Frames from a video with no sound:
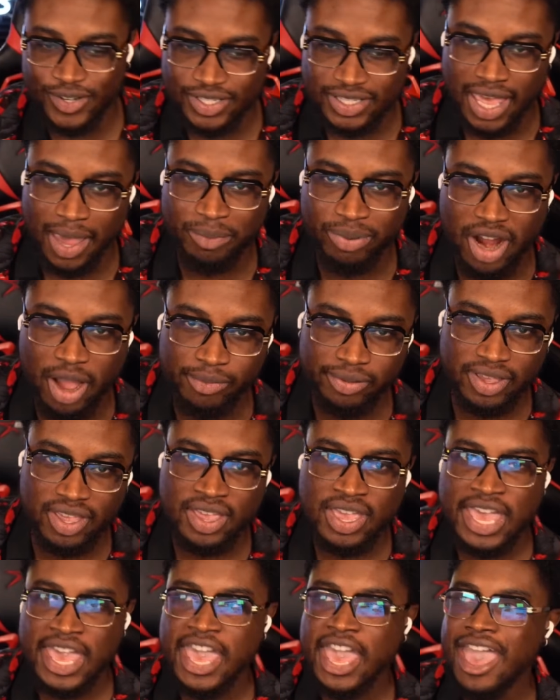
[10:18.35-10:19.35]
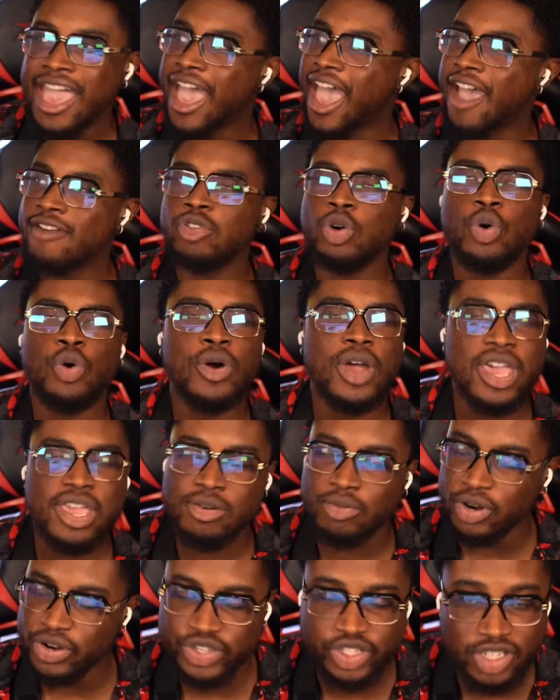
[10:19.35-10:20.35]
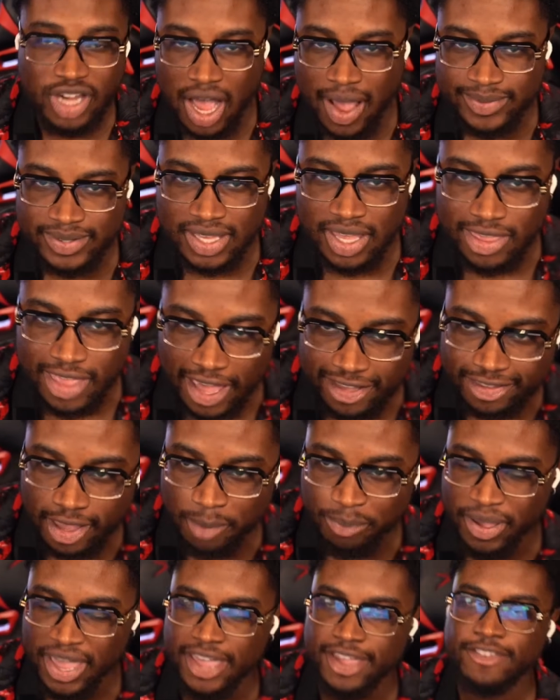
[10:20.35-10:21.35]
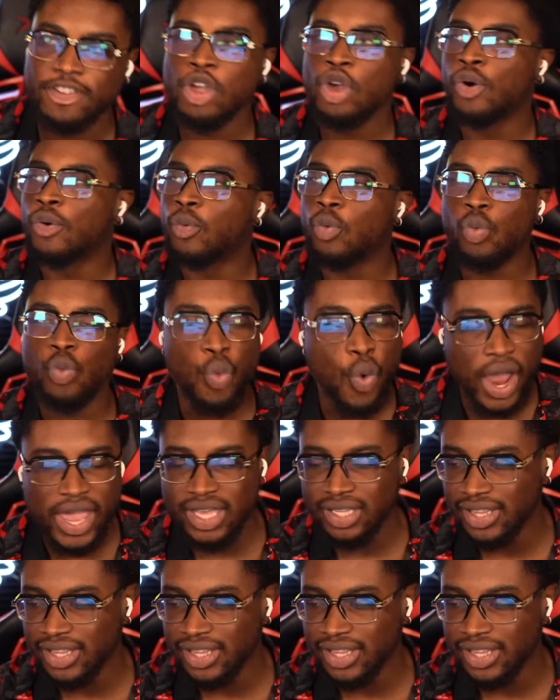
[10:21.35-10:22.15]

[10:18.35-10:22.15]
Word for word: that probably have way worse jobs and that they pay way